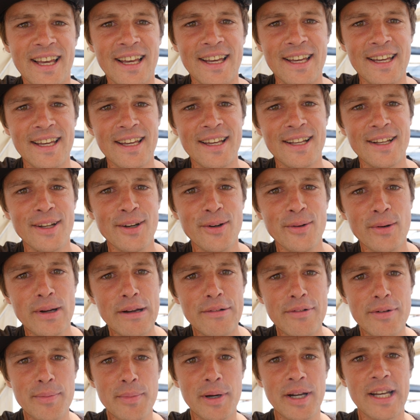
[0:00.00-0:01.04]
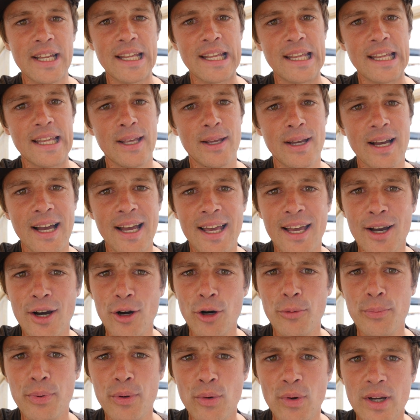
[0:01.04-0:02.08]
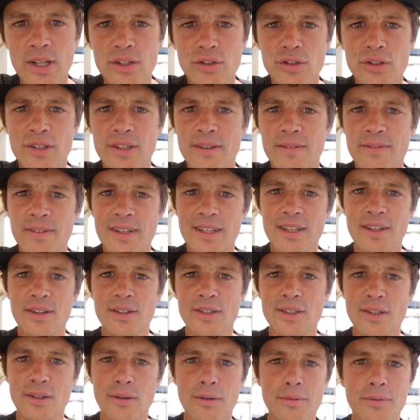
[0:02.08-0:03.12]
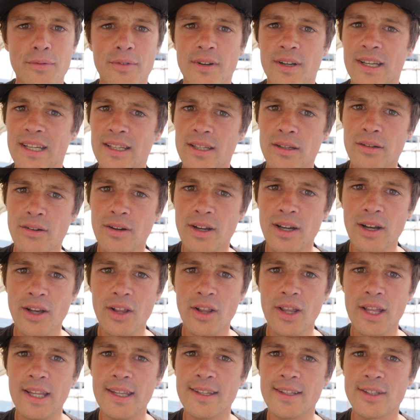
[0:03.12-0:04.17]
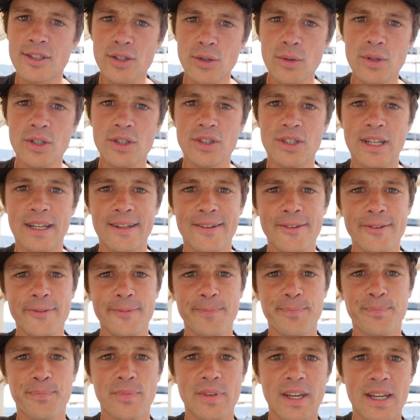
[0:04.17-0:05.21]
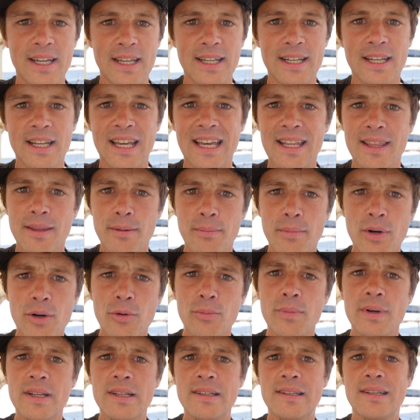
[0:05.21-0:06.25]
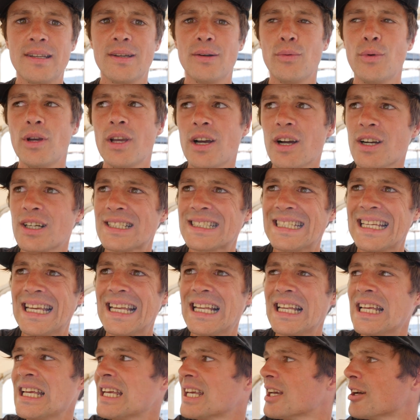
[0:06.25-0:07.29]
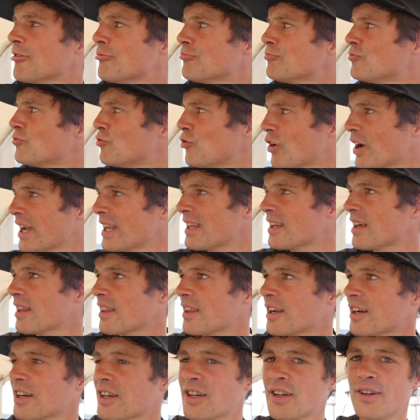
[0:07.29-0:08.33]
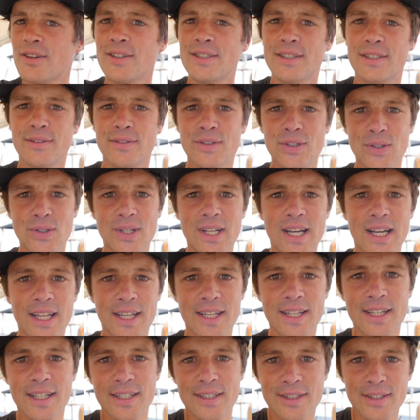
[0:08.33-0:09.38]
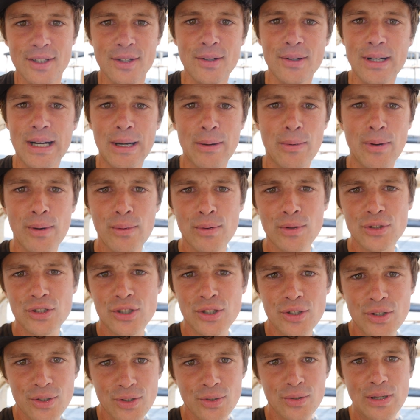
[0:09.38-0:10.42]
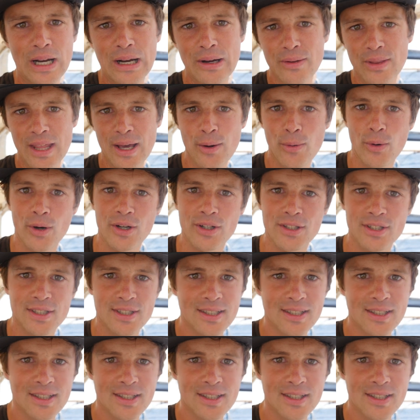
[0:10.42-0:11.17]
Hello everybody! I hope you enjoyed the videos of uh, Israel and the Suez Channel and at the moment we are sailing right under the coast of Sudan so uh, we will show you how that works